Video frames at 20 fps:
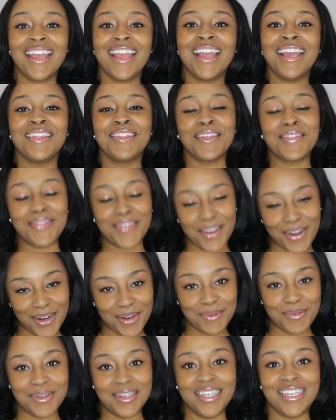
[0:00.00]
And the
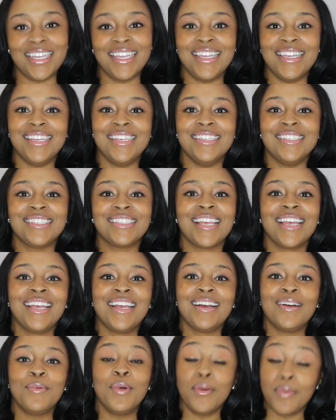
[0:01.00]
third one is
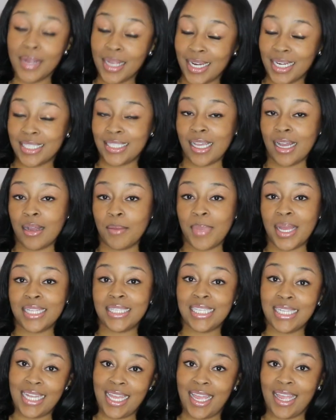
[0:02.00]
what we're going to talk
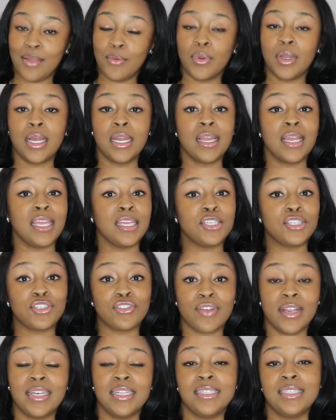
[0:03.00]
about today, and we're going to get
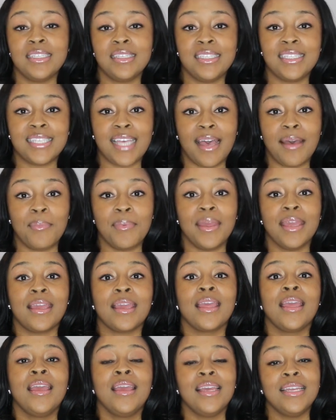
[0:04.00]
straight into the
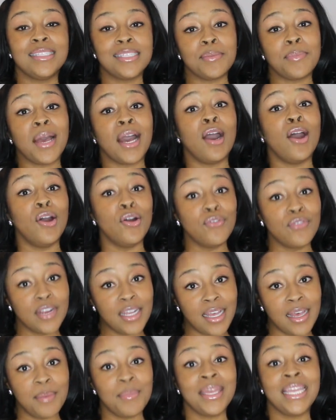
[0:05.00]
topic. It's about
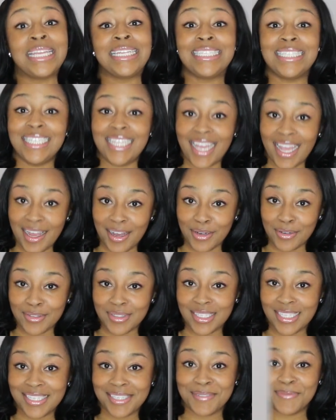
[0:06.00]
overcoming
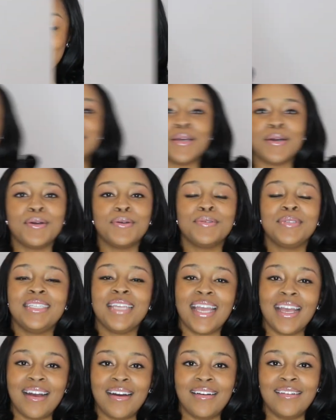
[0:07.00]
doubt. So
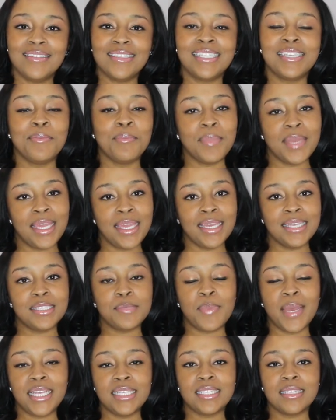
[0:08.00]
doubt to me
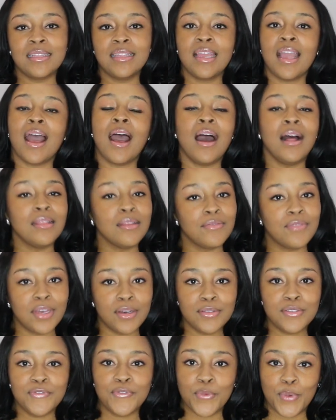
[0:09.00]
is basically all of
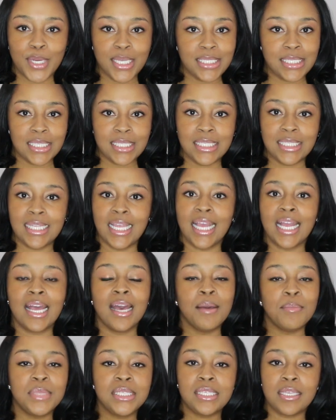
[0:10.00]
those voices that
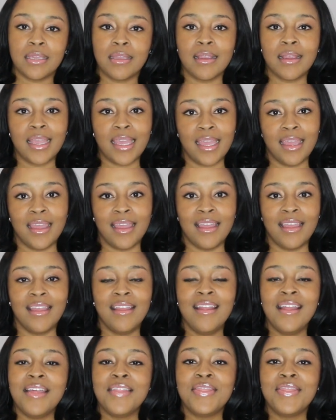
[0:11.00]
come into your head